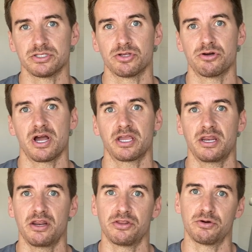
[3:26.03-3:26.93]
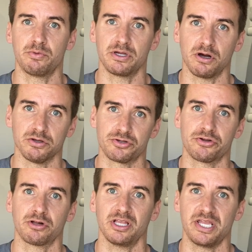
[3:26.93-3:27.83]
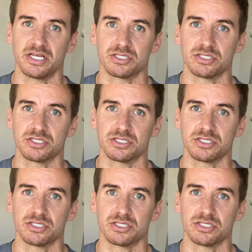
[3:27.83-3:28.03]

so they're not getting their recalls or their cleanings.